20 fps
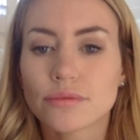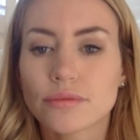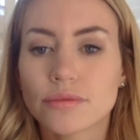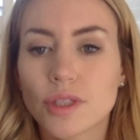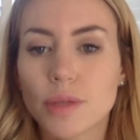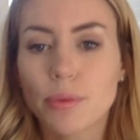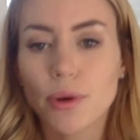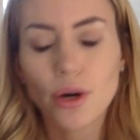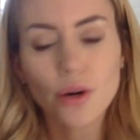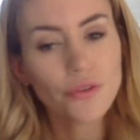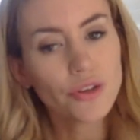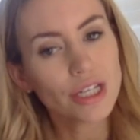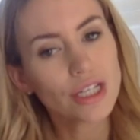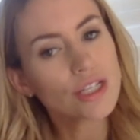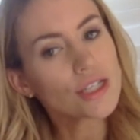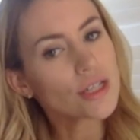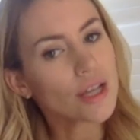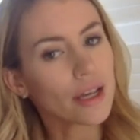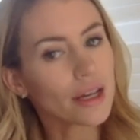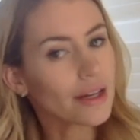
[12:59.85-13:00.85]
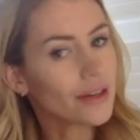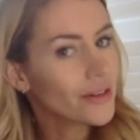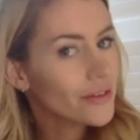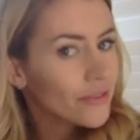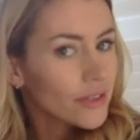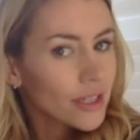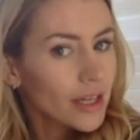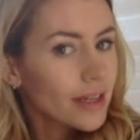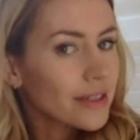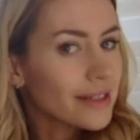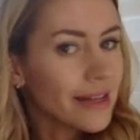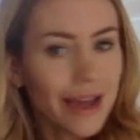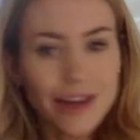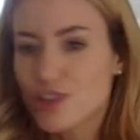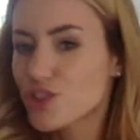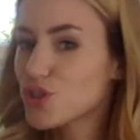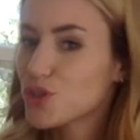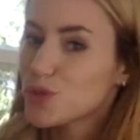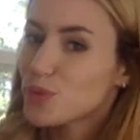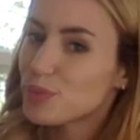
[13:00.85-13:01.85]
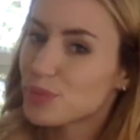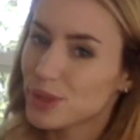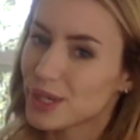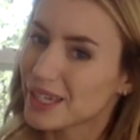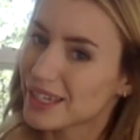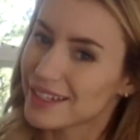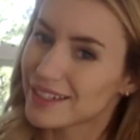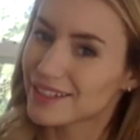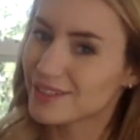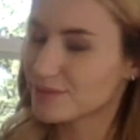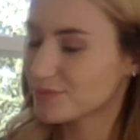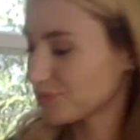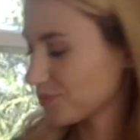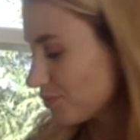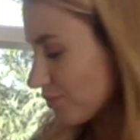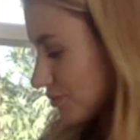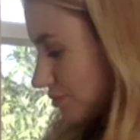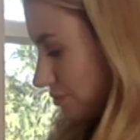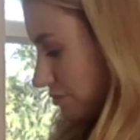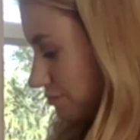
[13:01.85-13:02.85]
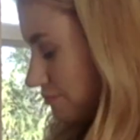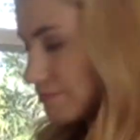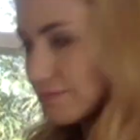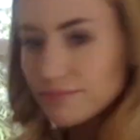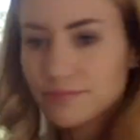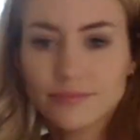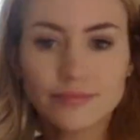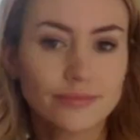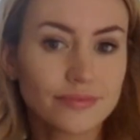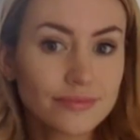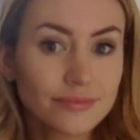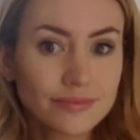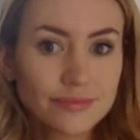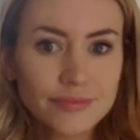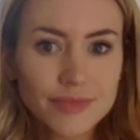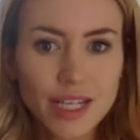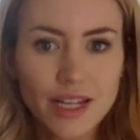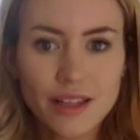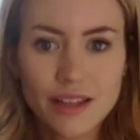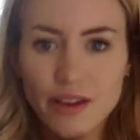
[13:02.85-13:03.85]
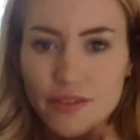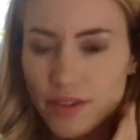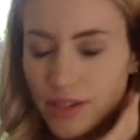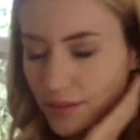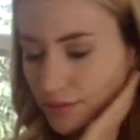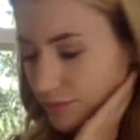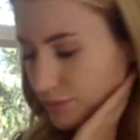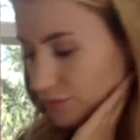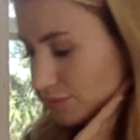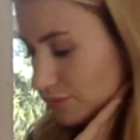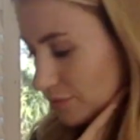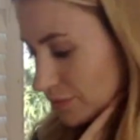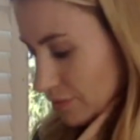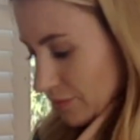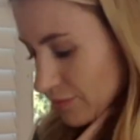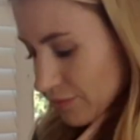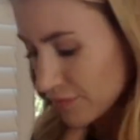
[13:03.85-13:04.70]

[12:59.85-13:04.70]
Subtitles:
the perfect shade of a natural pink. I love it.